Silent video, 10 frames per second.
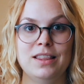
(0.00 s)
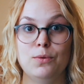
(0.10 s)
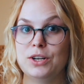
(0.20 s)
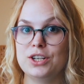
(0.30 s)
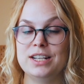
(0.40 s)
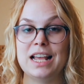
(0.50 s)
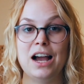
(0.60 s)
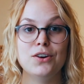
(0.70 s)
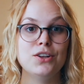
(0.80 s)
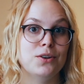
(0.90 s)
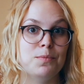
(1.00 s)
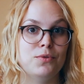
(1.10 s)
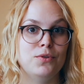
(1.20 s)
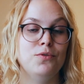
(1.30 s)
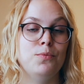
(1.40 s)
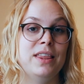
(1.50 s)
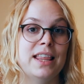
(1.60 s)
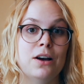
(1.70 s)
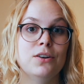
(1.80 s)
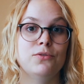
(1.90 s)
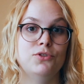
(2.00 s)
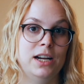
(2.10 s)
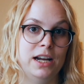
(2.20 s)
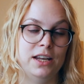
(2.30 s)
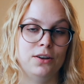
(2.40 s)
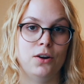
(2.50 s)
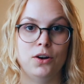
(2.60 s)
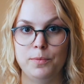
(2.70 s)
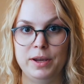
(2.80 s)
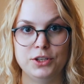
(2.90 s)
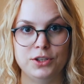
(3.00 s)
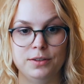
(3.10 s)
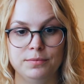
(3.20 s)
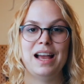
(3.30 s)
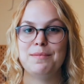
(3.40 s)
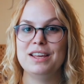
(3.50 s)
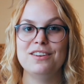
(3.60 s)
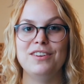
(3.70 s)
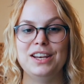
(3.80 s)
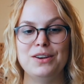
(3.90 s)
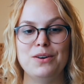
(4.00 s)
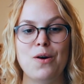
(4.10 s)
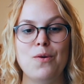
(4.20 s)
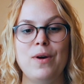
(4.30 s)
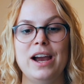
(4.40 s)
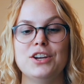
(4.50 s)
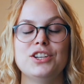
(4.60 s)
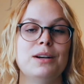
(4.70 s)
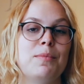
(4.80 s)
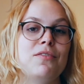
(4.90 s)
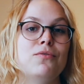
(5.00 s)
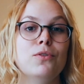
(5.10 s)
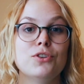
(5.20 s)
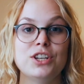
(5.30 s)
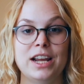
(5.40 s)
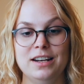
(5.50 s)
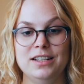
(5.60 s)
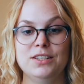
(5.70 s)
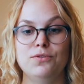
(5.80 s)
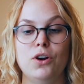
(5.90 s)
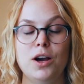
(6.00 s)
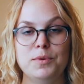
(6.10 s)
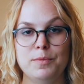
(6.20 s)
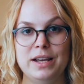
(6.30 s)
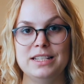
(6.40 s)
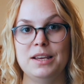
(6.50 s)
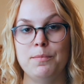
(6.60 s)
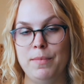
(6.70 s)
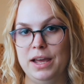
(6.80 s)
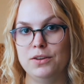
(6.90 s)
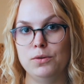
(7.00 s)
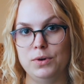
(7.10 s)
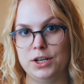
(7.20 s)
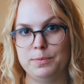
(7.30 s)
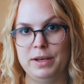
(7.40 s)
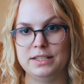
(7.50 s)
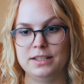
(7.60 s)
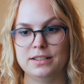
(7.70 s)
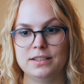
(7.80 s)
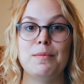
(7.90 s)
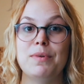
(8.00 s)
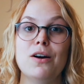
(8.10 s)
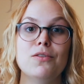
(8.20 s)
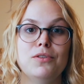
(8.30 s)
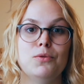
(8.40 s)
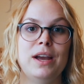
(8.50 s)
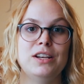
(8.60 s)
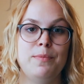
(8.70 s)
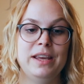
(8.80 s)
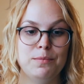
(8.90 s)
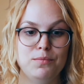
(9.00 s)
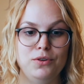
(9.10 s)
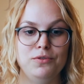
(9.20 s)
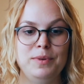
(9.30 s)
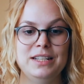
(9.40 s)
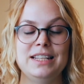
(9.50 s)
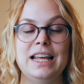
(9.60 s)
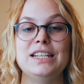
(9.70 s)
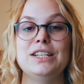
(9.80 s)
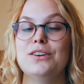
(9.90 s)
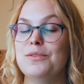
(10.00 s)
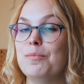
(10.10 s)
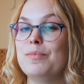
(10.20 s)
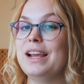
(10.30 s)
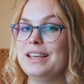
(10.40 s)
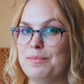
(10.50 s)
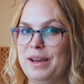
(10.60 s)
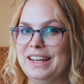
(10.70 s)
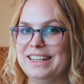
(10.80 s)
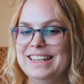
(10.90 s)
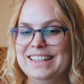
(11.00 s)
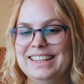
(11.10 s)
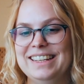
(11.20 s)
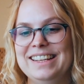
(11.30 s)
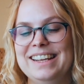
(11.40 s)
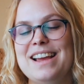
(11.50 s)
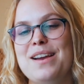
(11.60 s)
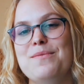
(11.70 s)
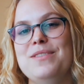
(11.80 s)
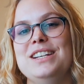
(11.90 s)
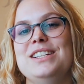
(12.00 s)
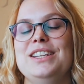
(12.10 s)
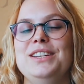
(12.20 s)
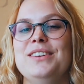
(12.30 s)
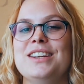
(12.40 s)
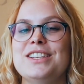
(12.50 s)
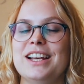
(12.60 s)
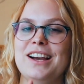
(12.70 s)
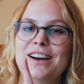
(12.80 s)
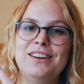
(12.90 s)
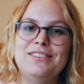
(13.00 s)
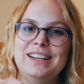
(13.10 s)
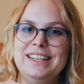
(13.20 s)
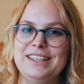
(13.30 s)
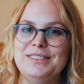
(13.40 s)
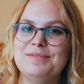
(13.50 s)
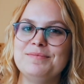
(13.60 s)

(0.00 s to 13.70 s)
The question is, how do you improve without relying on automation? I made a video where I share my full checklist for optimizing manual workspaces, a powerful way to make improvements that don't break the bank, which you can check out right here.